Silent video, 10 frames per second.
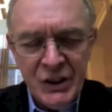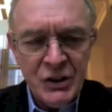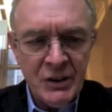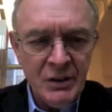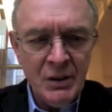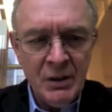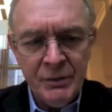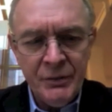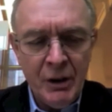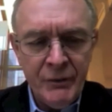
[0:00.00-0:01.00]
of
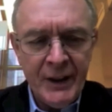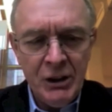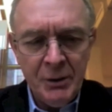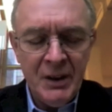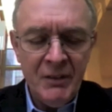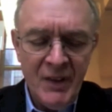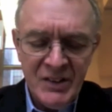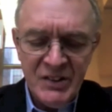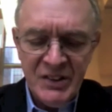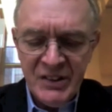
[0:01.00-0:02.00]
economic events is
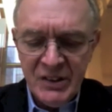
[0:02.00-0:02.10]
a